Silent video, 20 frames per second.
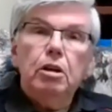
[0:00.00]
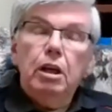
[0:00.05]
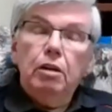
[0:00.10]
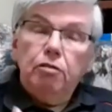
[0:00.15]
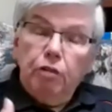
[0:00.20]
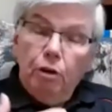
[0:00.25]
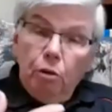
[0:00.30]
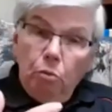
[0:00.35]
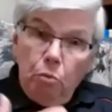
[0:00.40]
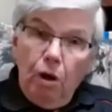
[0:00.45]

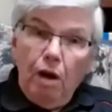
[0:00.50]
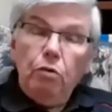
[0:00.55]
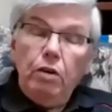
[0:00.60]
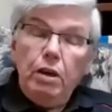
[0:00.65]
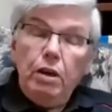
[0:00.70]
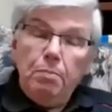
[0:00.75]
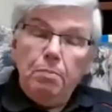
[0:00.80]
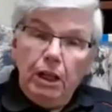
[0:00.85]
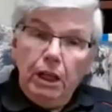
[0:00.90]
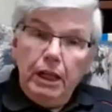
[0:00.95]
for what we
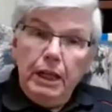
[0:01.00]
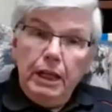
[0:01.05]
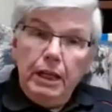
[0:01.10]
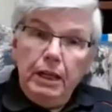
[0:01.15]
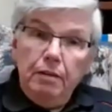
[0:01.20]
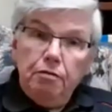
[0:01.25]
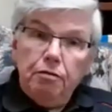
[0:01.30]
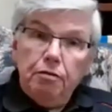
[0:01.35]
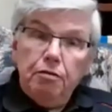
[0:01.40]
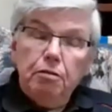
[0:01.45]

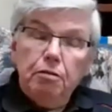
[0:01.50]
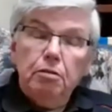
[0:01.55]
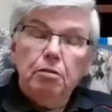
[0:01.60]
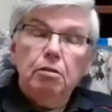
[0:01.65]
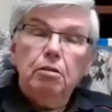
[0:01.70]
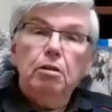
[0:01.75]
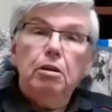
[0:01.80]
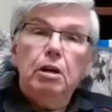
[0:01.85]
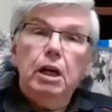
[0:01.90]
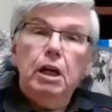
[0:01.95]
believe,
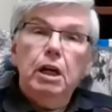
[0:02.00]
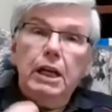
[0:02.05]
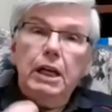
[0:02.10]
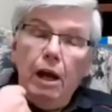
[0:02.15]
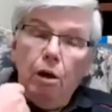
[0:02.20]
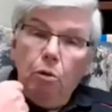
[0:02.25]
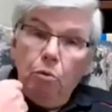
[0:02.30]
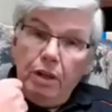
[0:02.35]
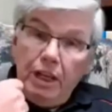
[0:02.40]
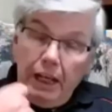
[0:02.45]
and
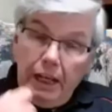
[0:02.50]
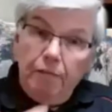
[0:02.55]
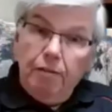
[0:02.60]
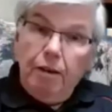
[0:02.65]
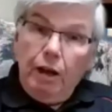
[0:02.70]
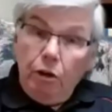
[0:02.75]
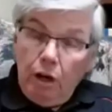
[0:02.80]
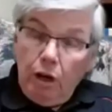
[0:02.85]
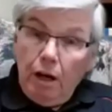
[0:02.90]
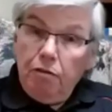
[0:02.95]
how we live
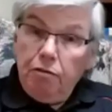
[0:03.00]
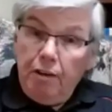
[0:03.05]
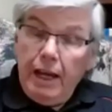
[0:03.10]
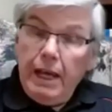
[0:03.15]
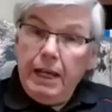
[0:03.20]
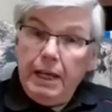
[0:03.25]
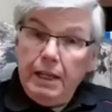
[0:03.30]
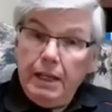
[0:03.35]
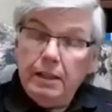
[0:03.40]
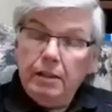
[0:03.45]
out our
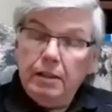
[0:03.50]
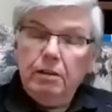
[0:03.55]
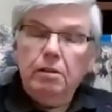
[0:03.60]
faith.